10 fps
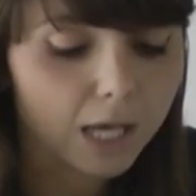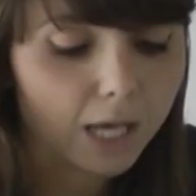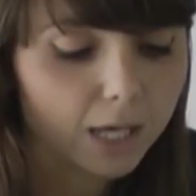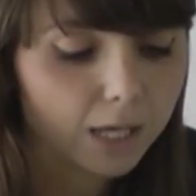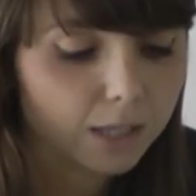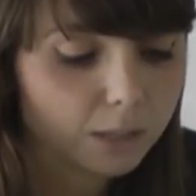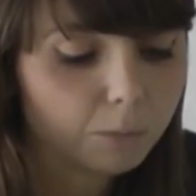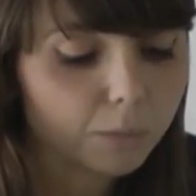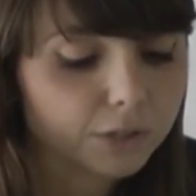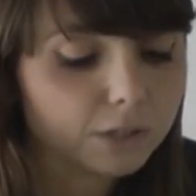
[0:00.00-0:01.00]
and
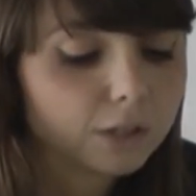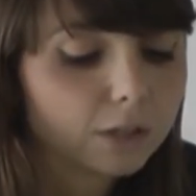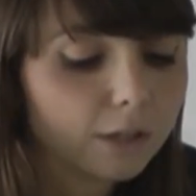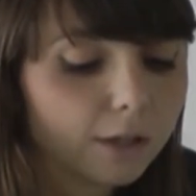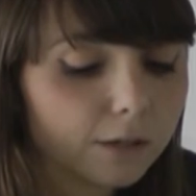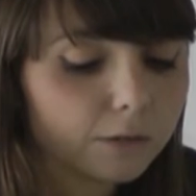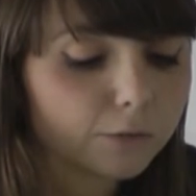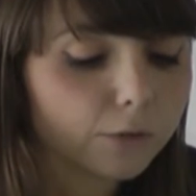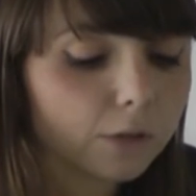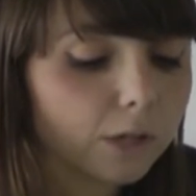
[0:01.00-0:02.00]
in particular
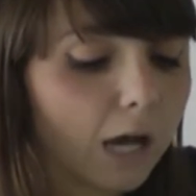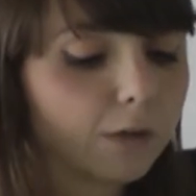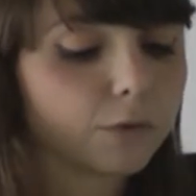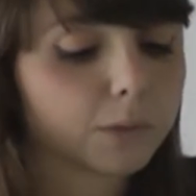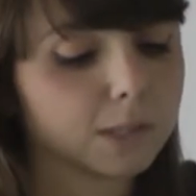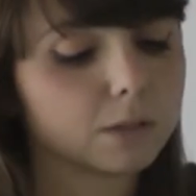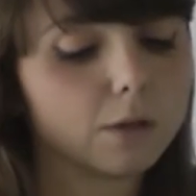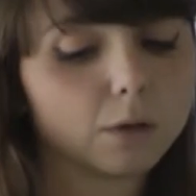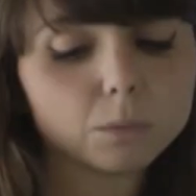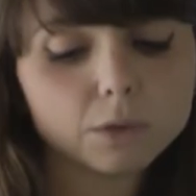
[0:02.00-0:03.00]
for high-frequency
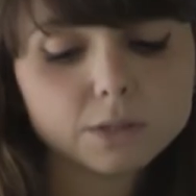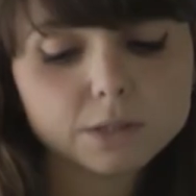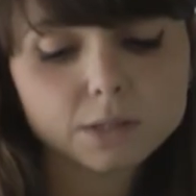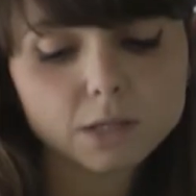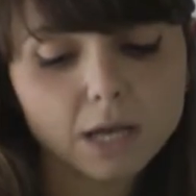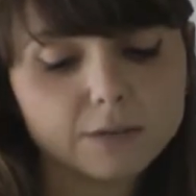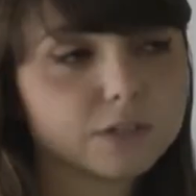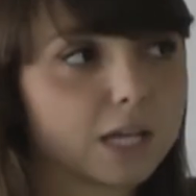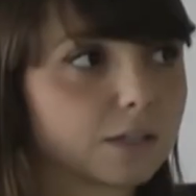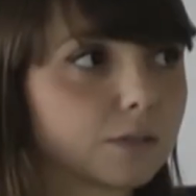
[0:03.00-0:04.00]
long words and
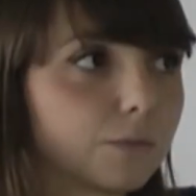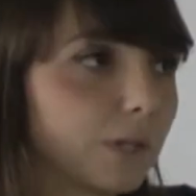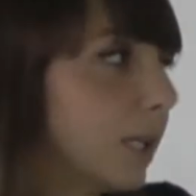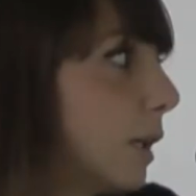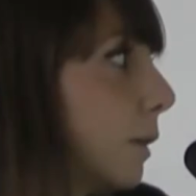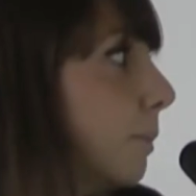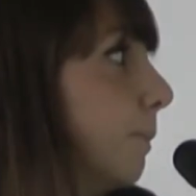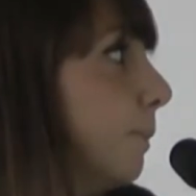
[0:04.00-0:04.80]
text reading.